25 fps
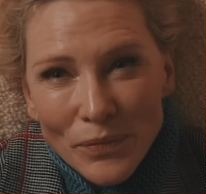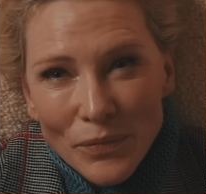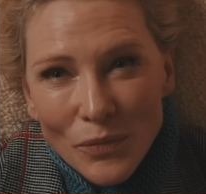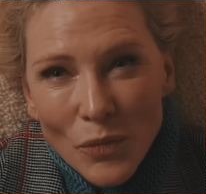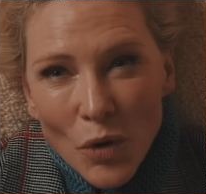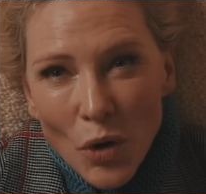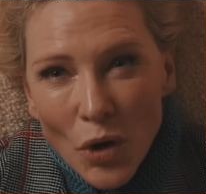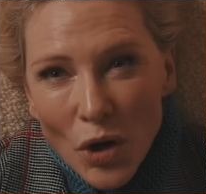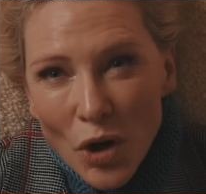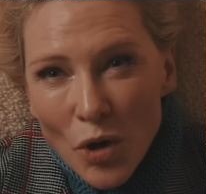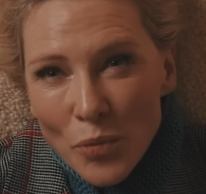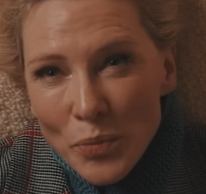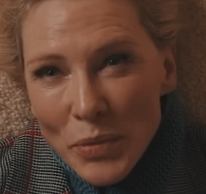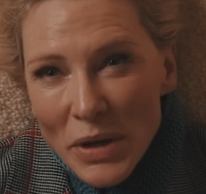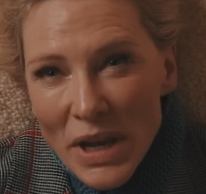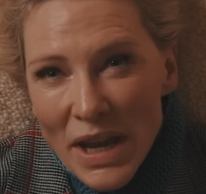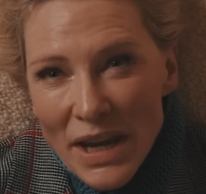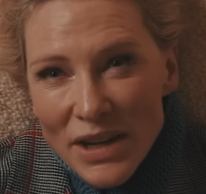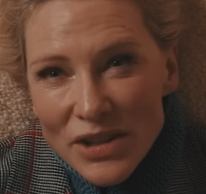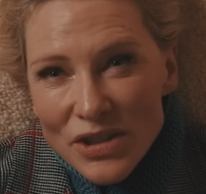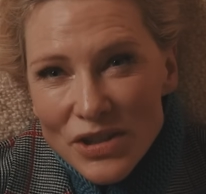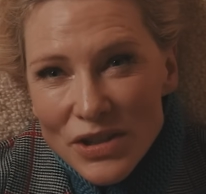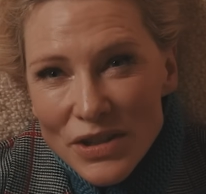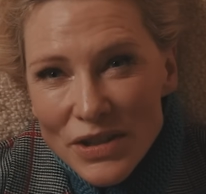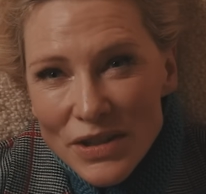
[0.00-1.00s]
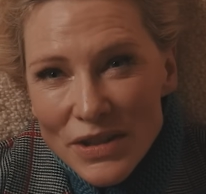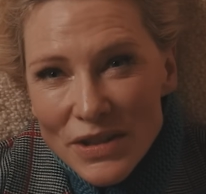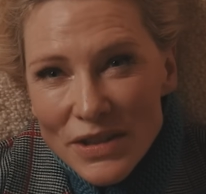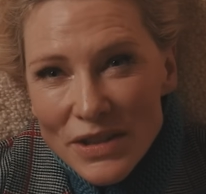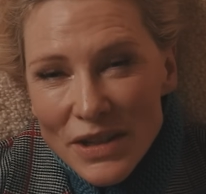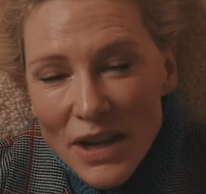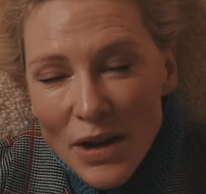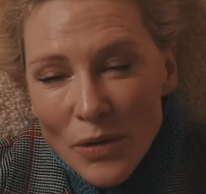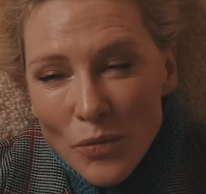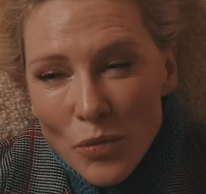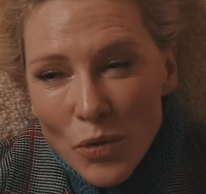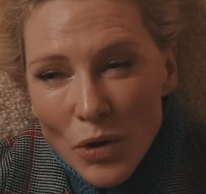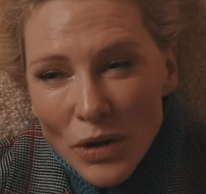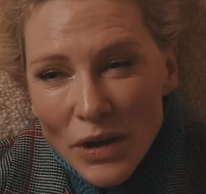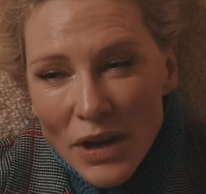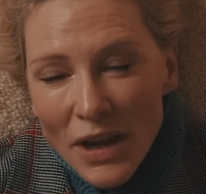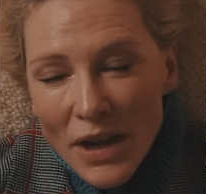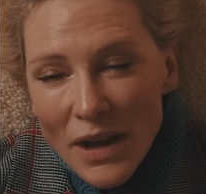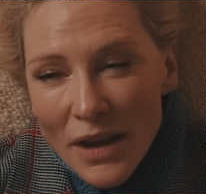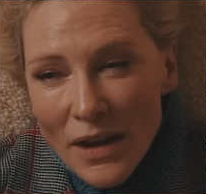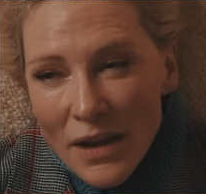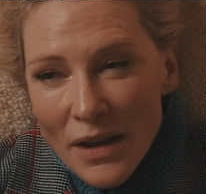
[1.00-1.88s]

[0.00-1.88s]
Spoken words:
What combinations? Like, what